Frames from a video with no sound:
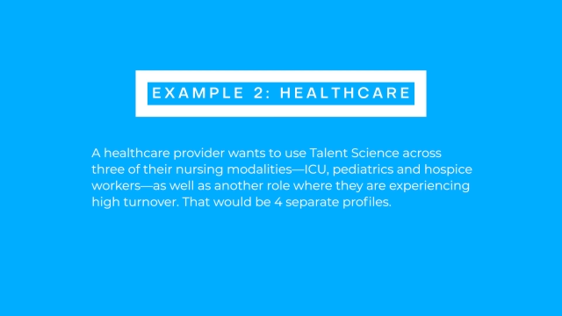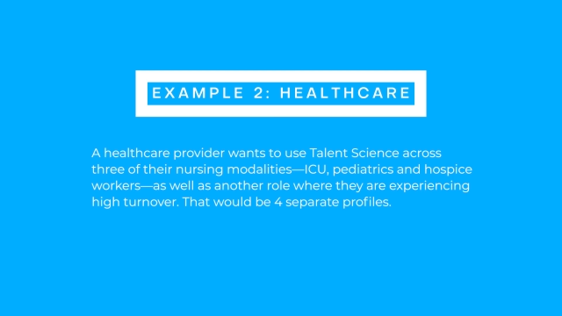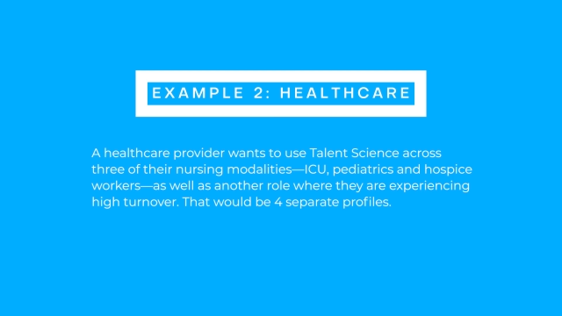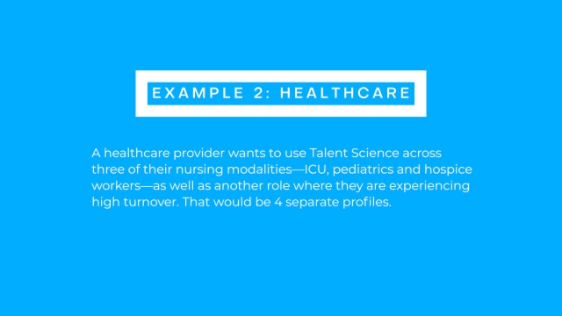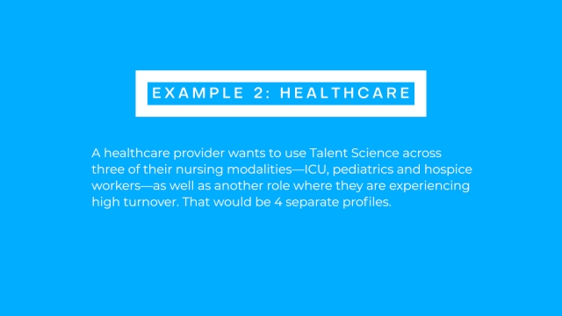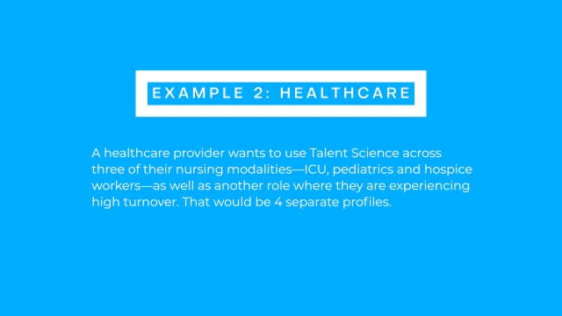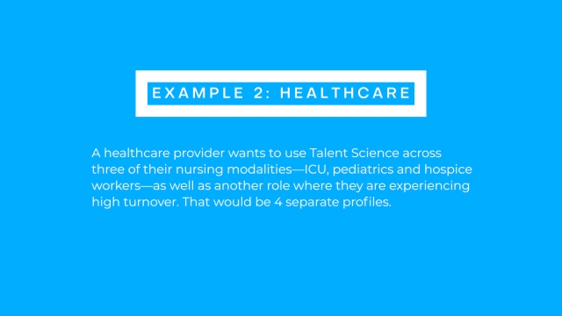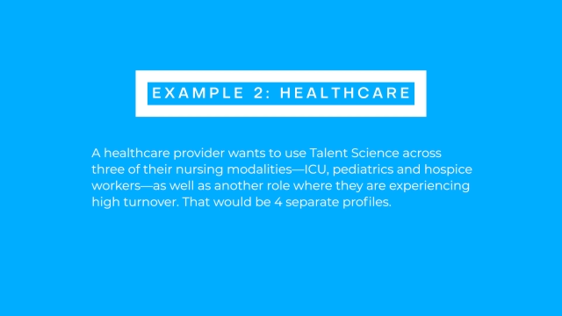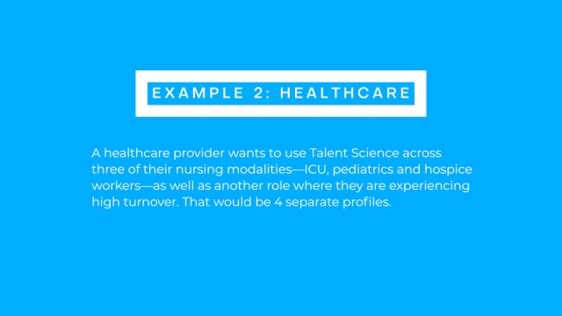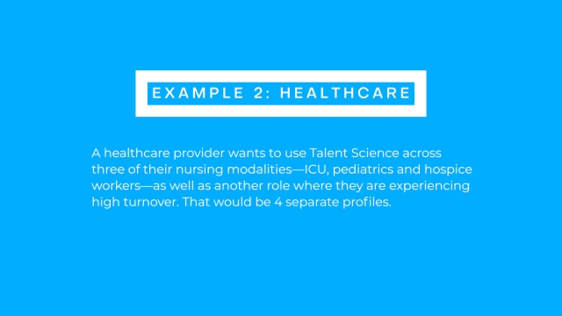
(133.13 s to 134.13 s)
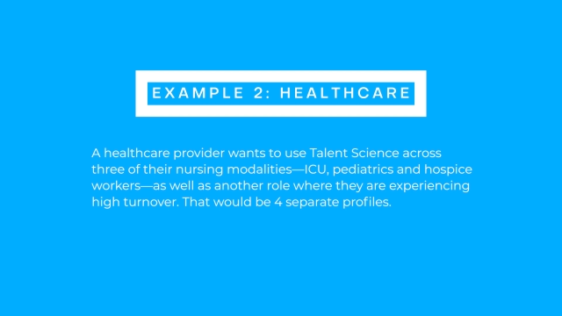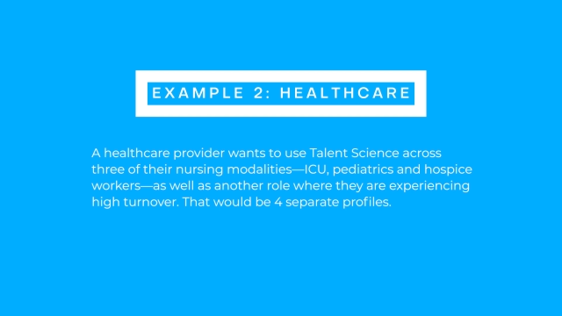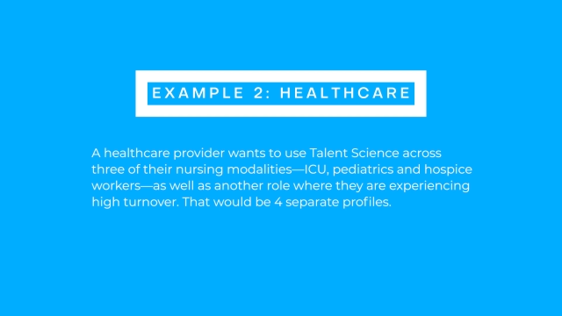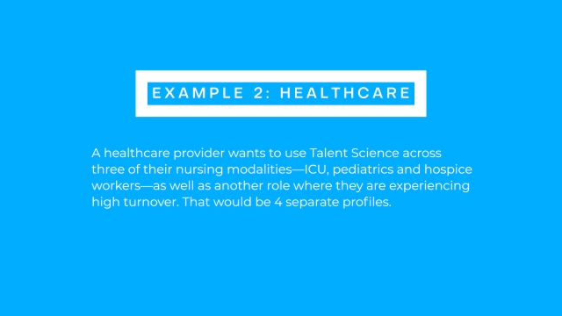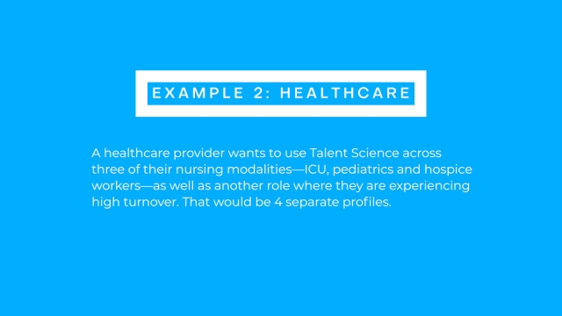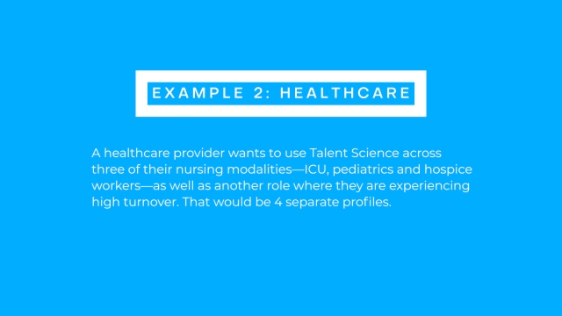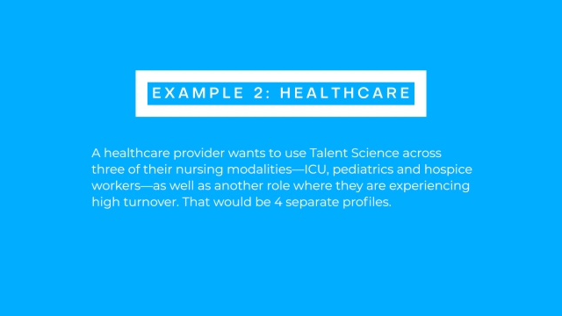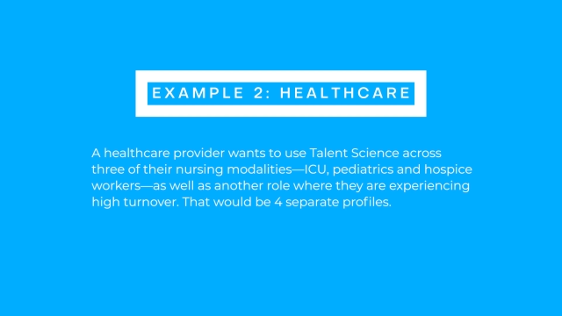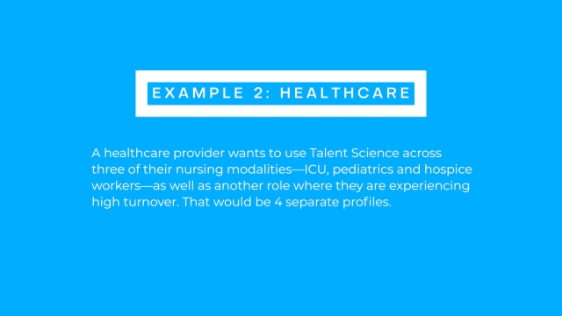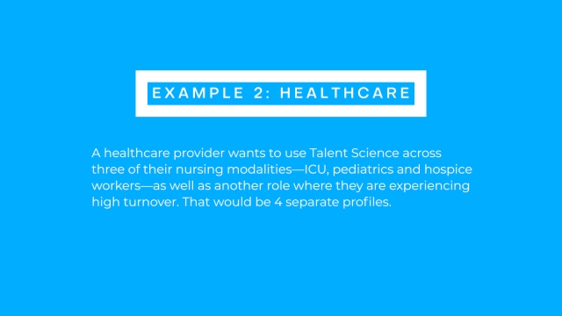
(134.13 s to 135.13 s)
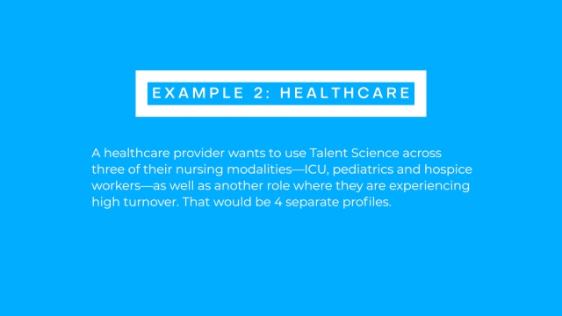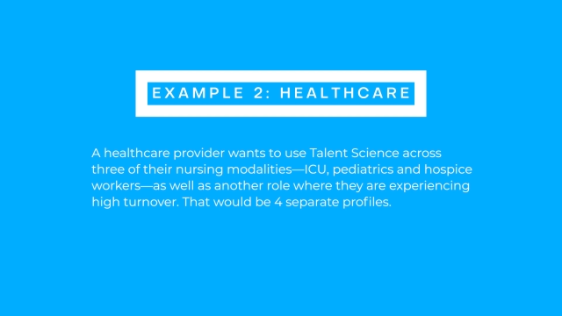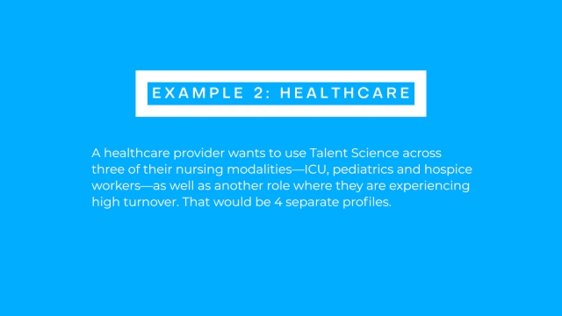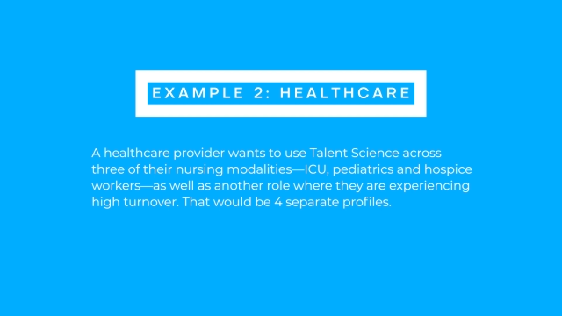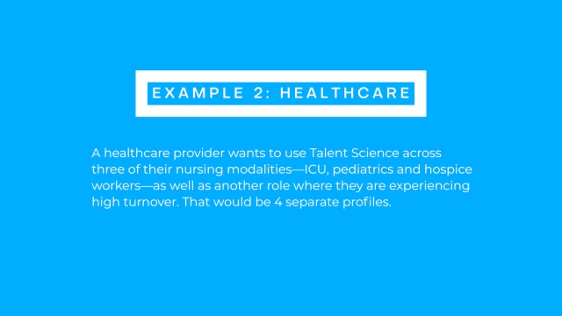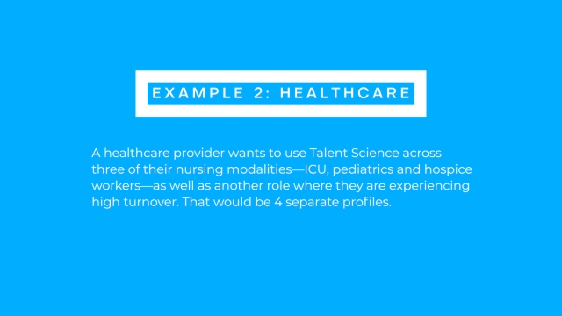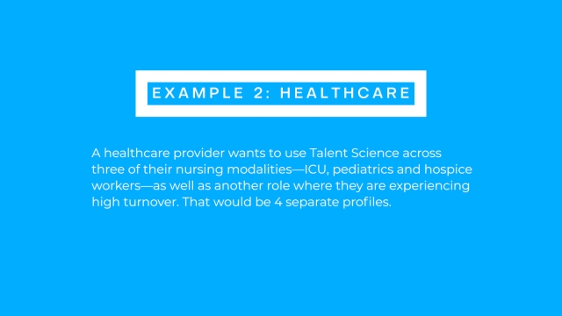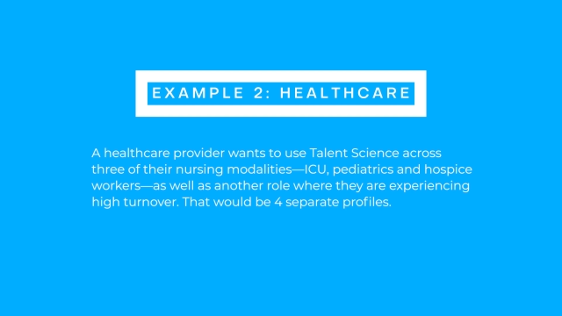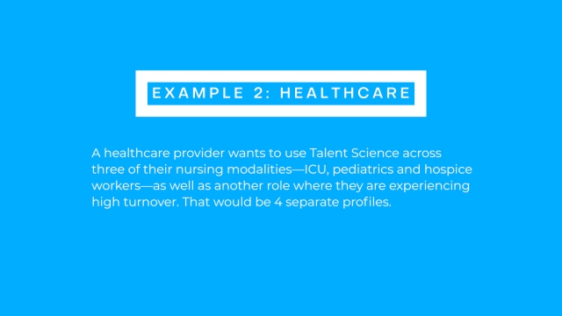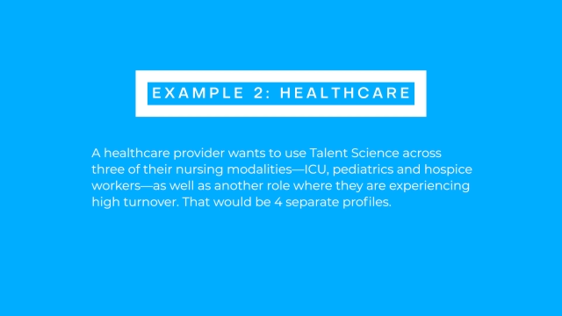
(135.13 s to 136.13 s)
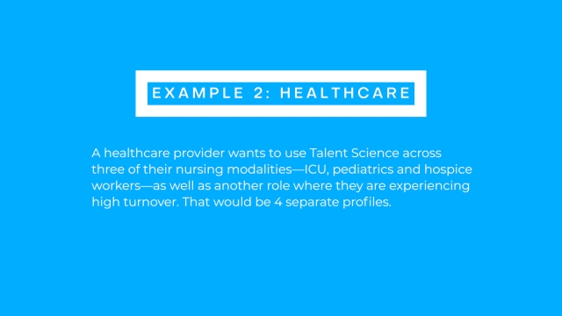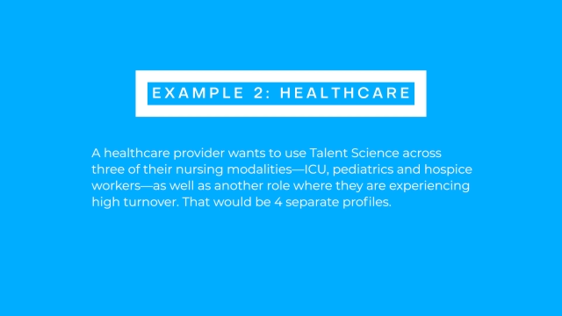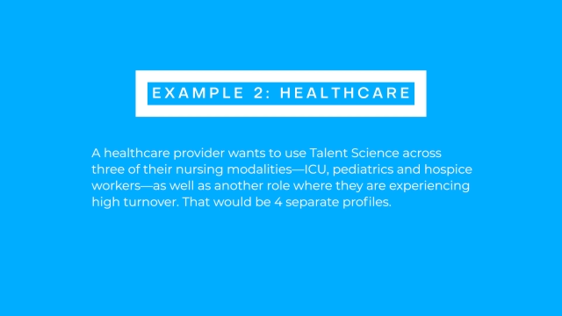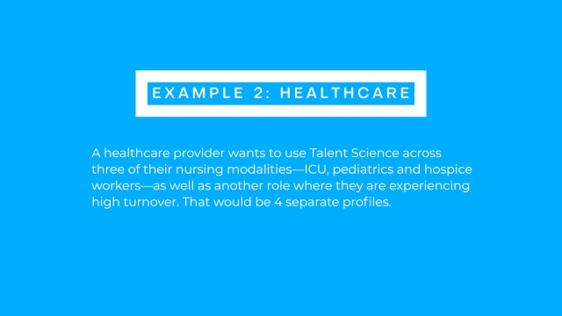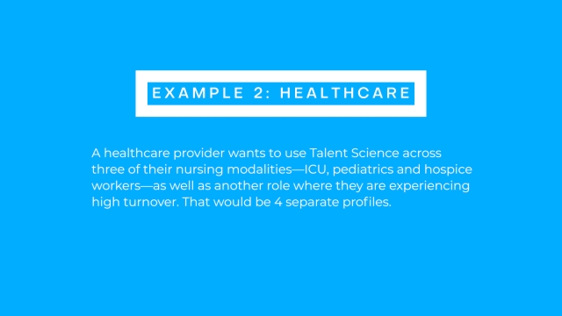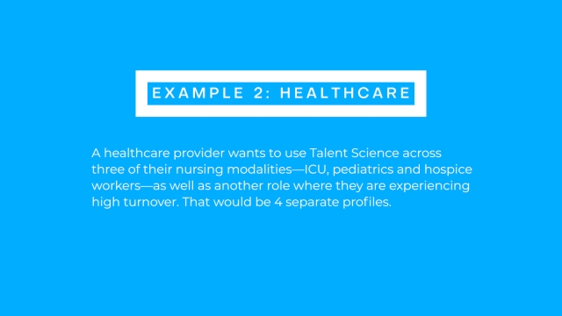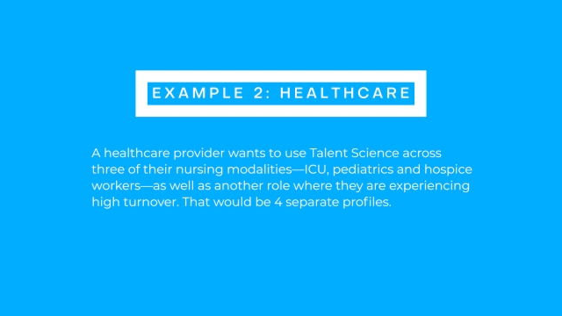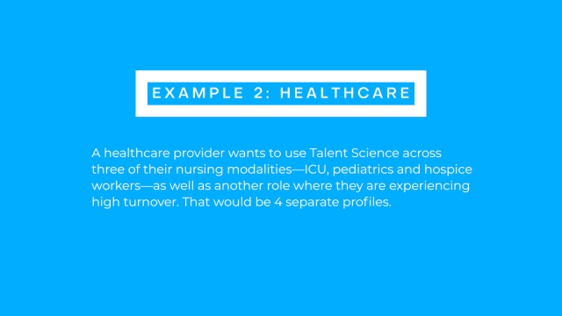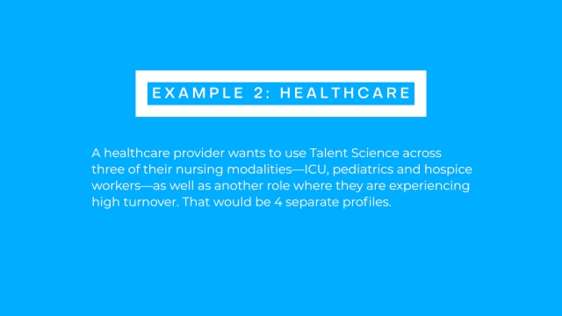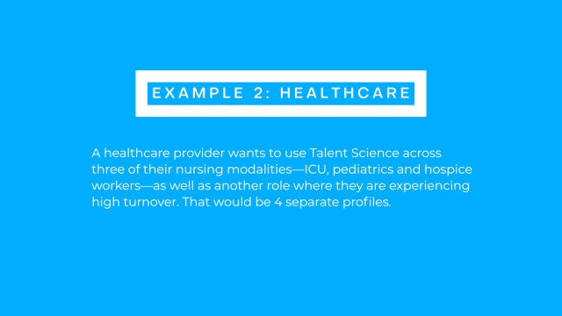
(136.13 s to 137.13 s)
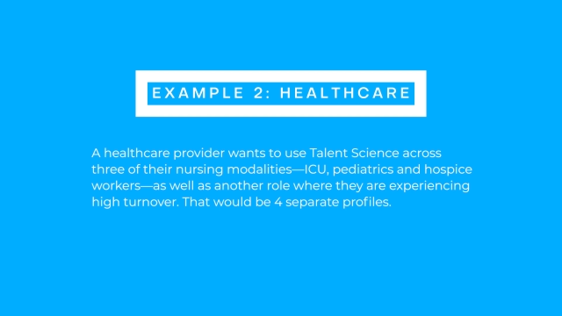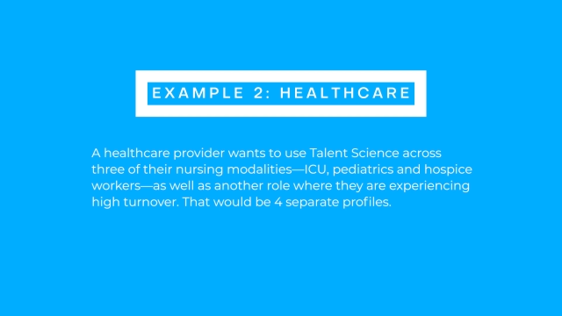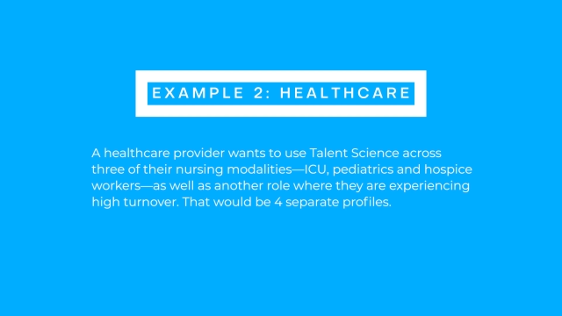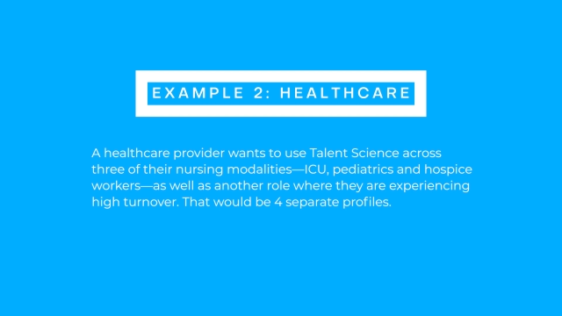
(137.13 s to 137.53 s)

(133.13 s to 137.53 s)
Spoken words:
[unreadable: no face in view]